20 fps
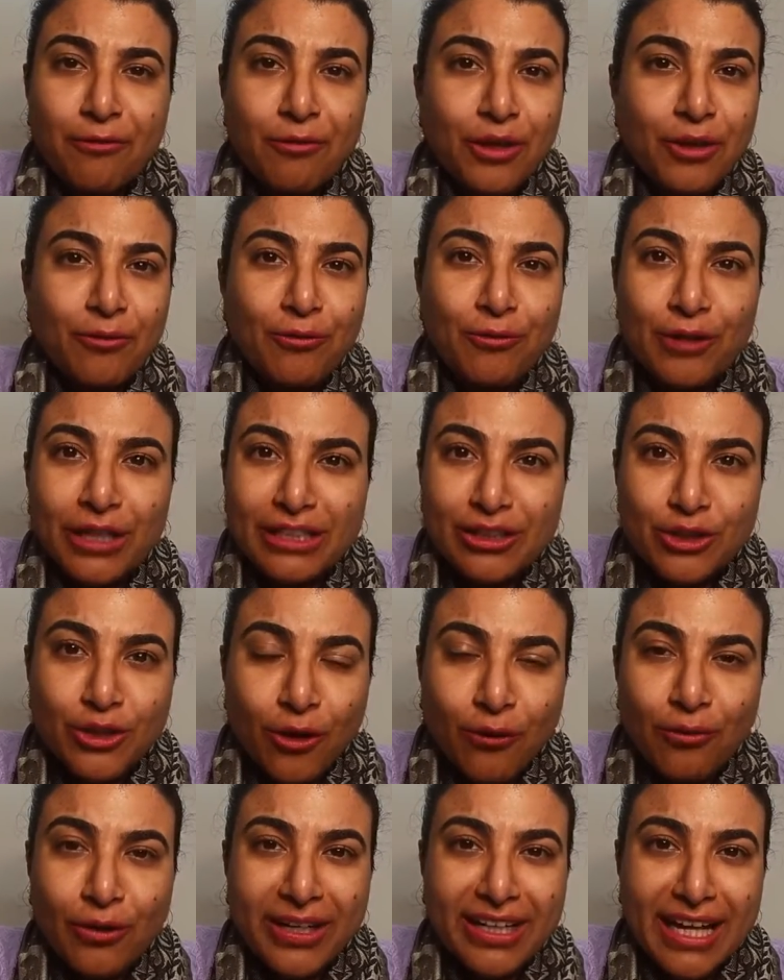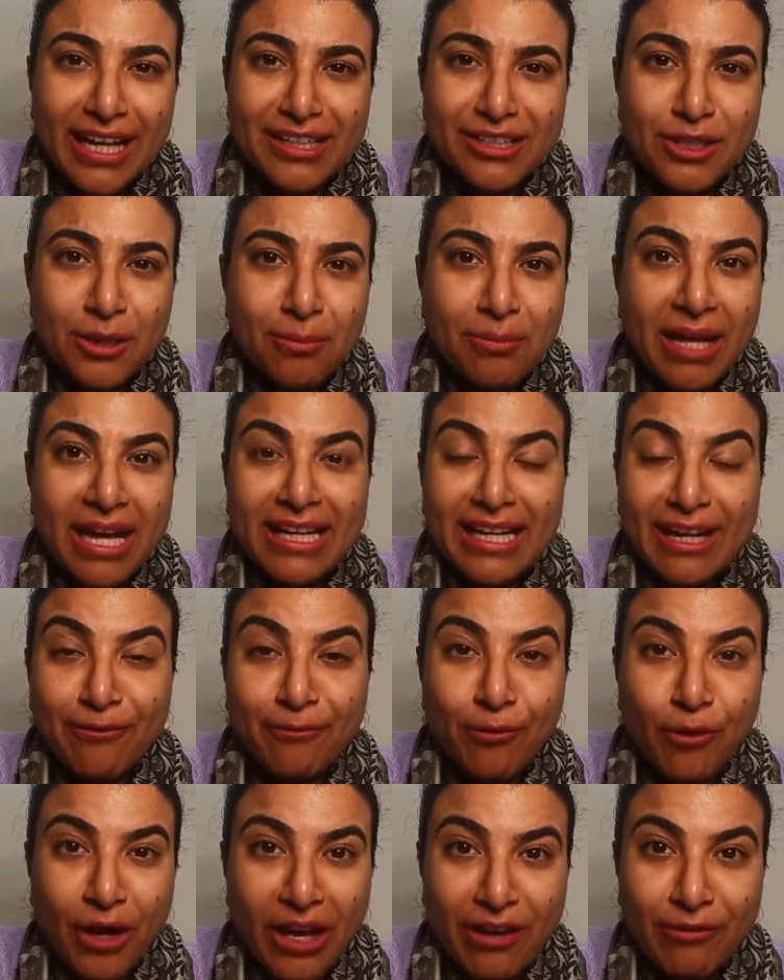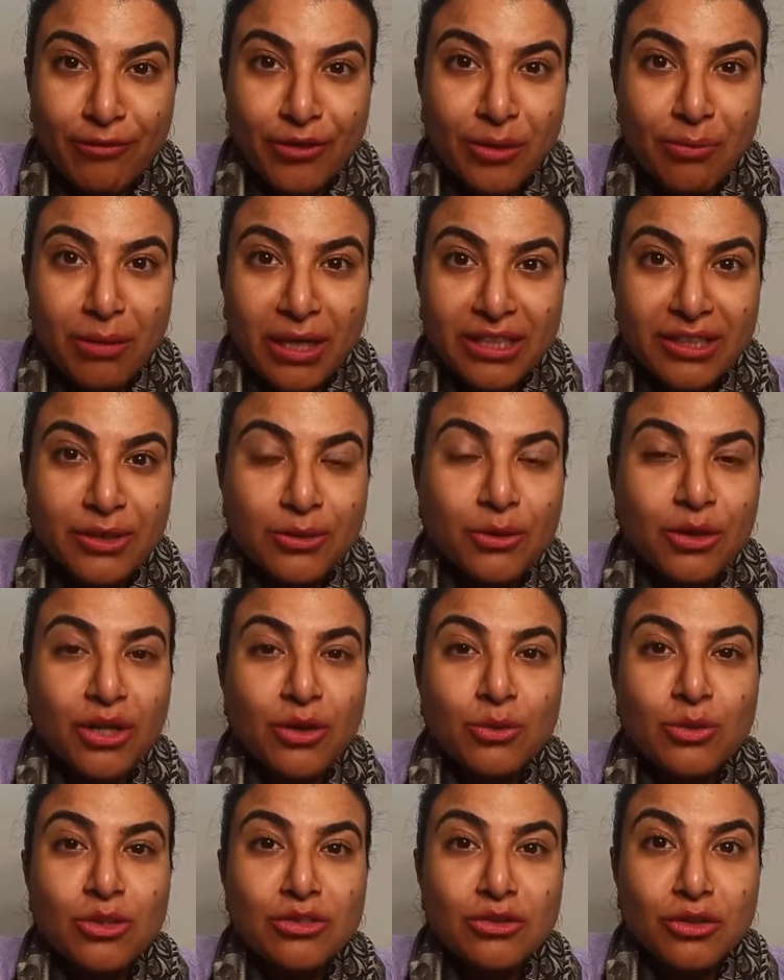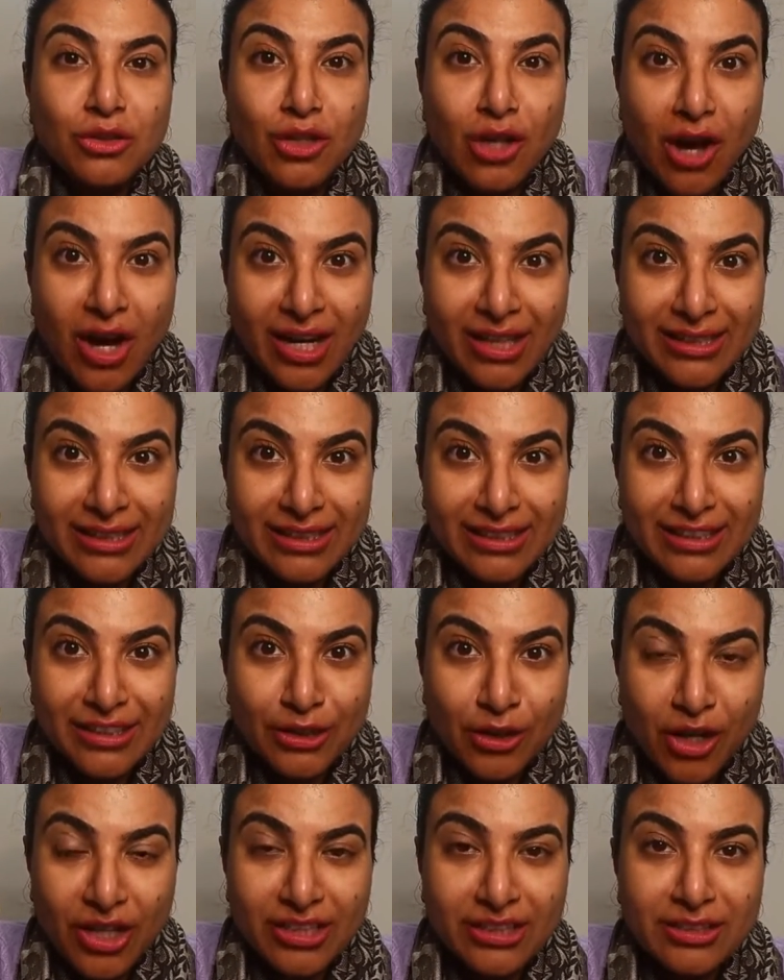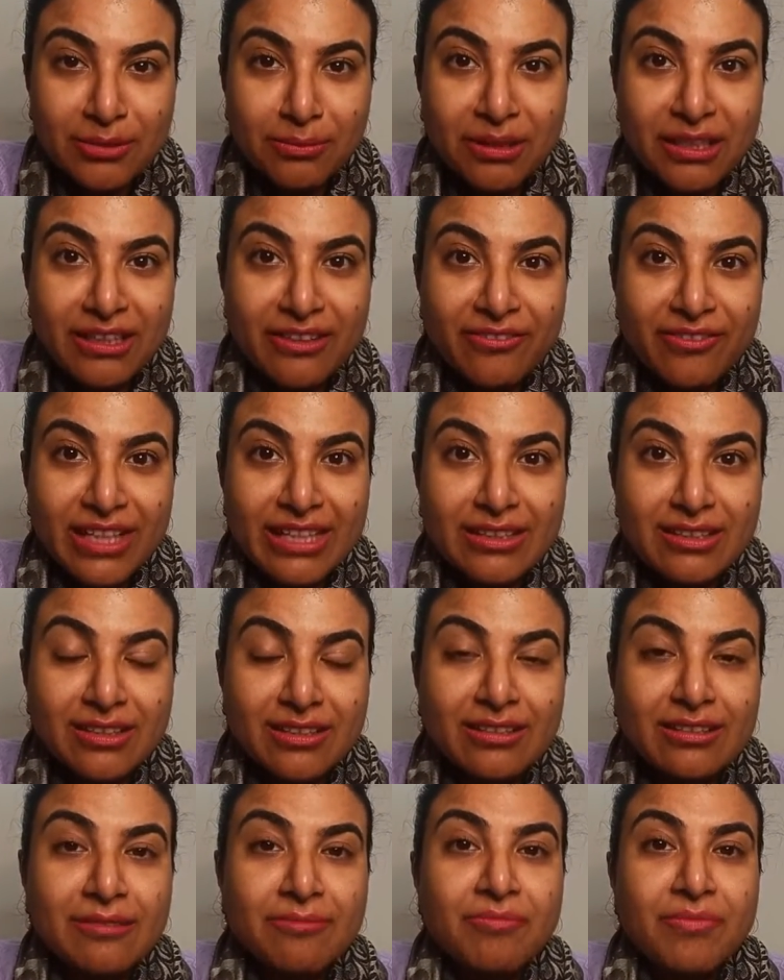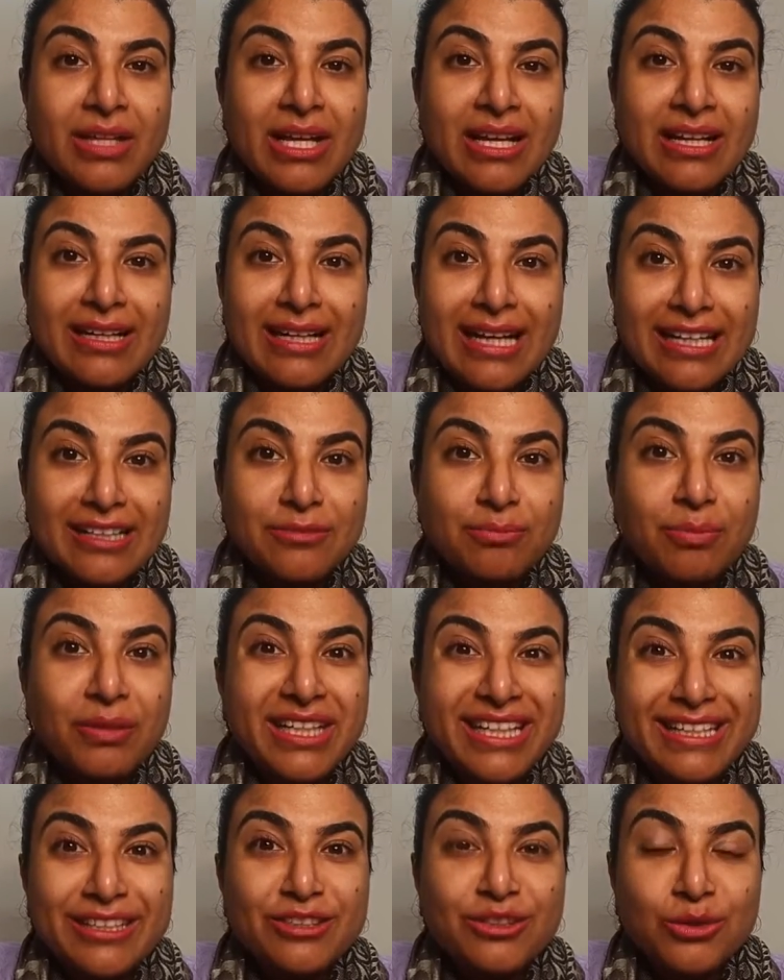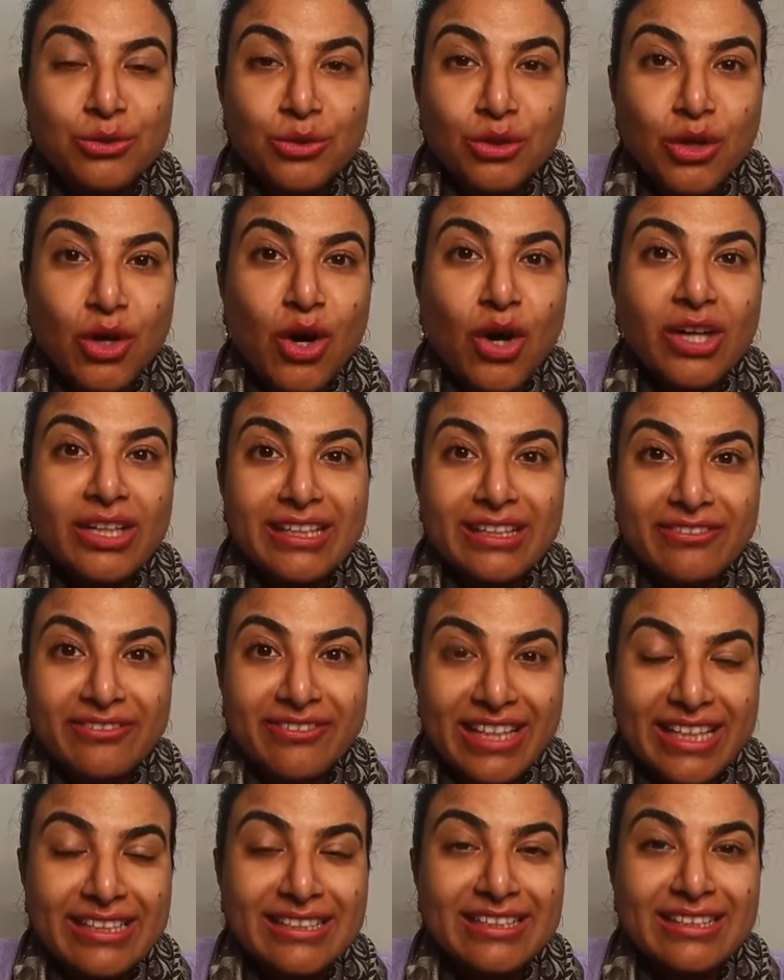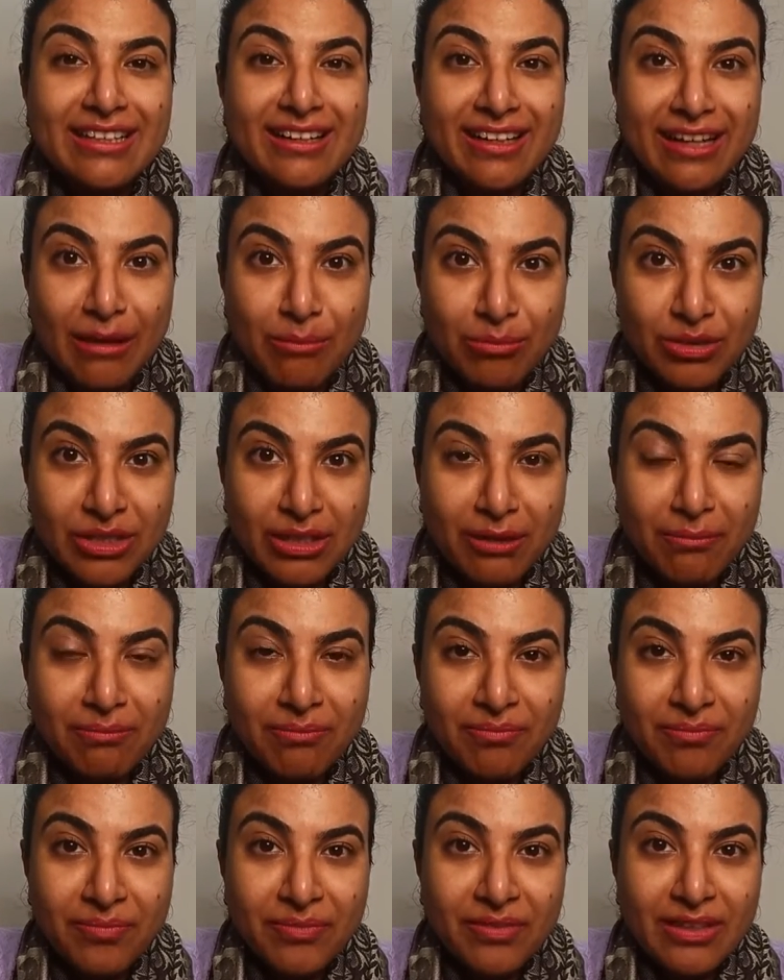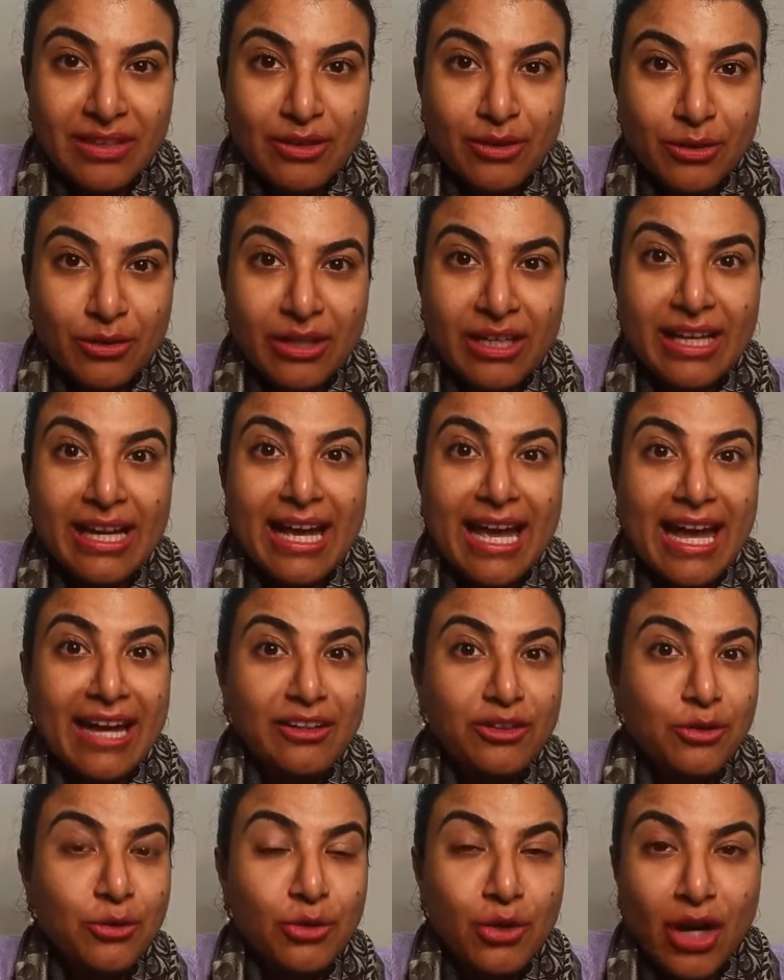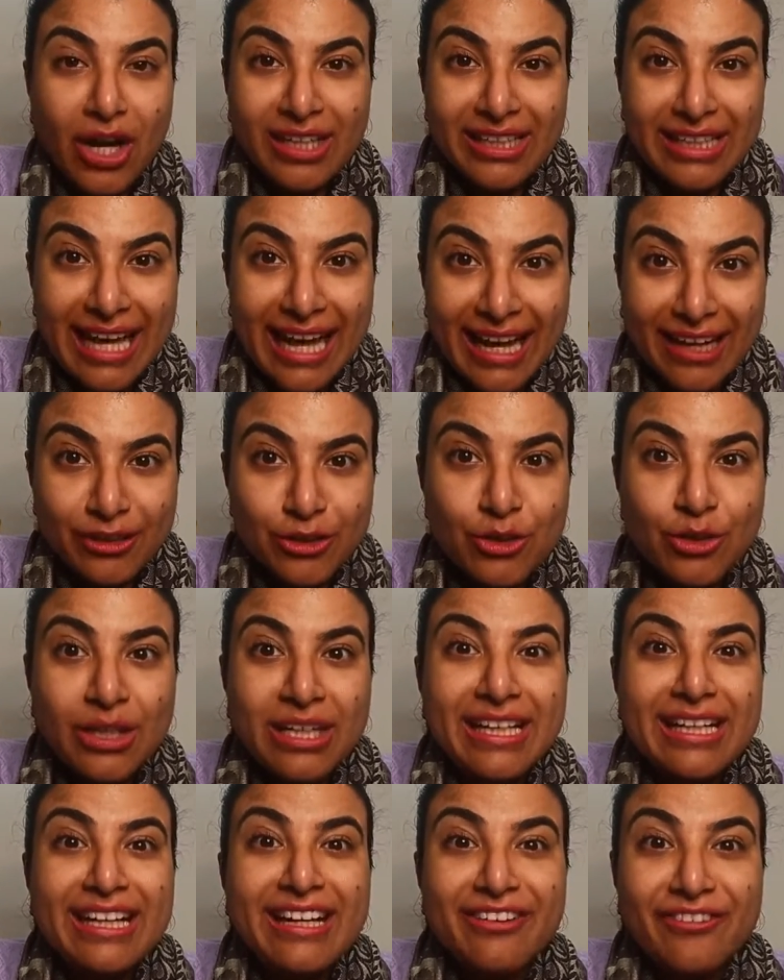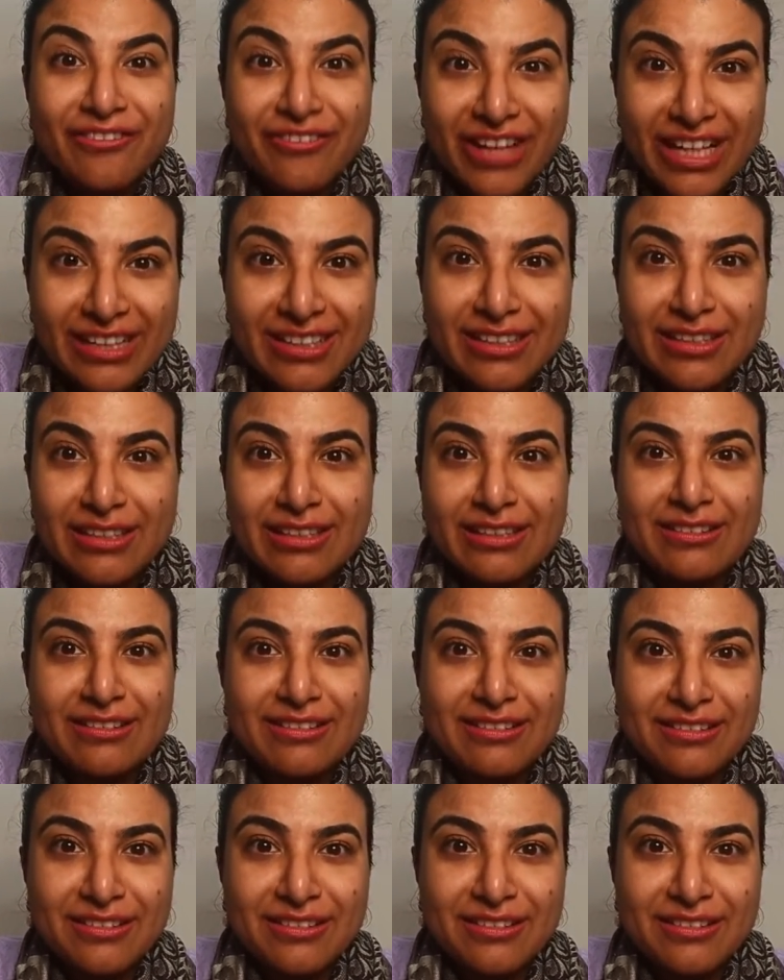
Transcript: If it fits your financial plan and for everybody, okay, who's not a knowledgeable investor, guys, please do not invest lump sum, okay, and do not actually invest.